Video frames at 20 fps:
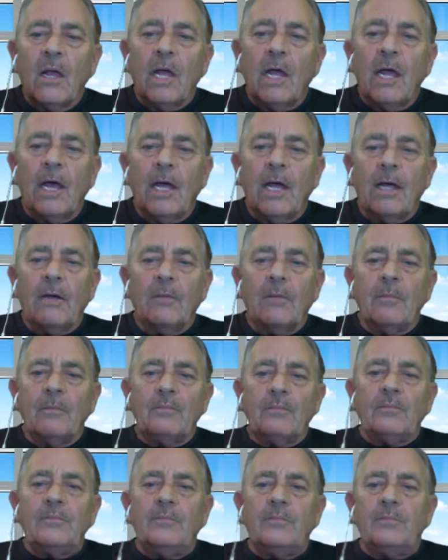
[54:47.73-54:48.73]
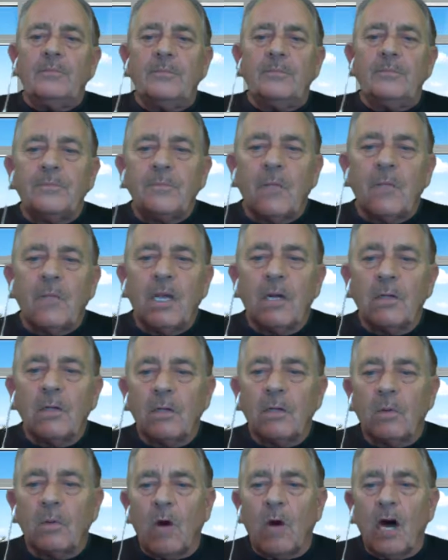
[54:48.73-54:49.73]
And in a
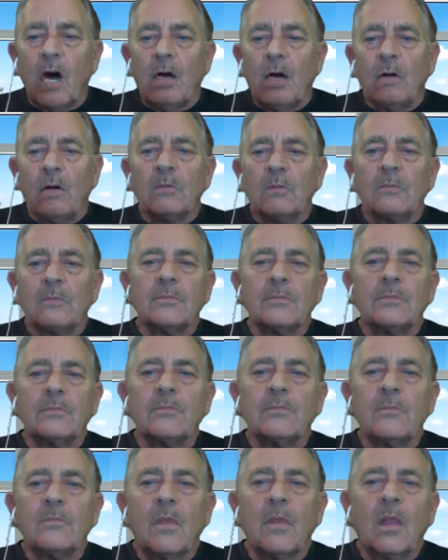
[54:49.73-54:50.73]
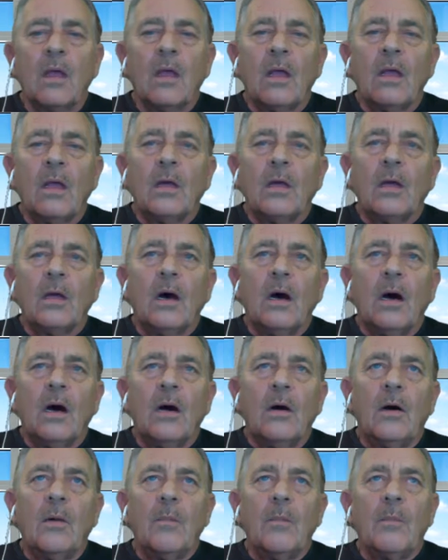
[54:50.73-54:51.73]
little while,
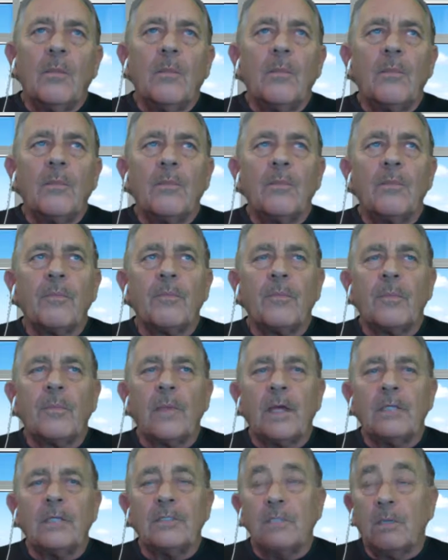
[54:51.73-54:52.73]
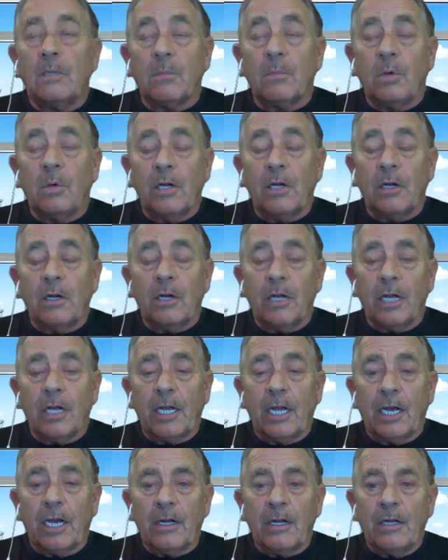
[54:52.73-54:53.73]
at some point, you're going to
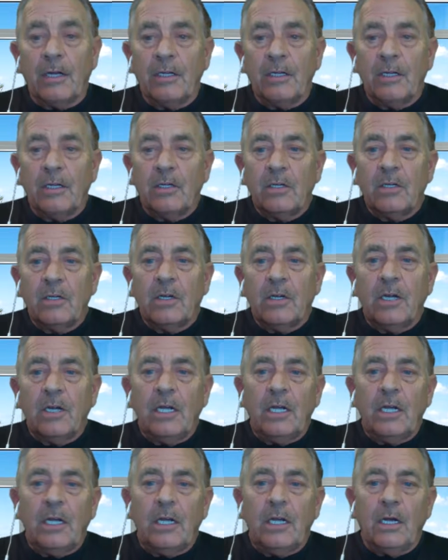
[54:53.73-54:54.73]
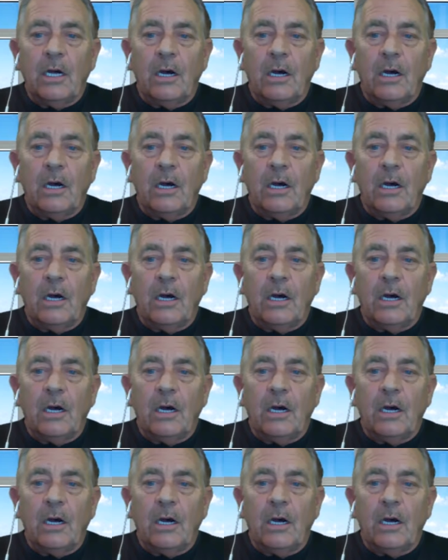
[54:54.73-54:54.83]
get the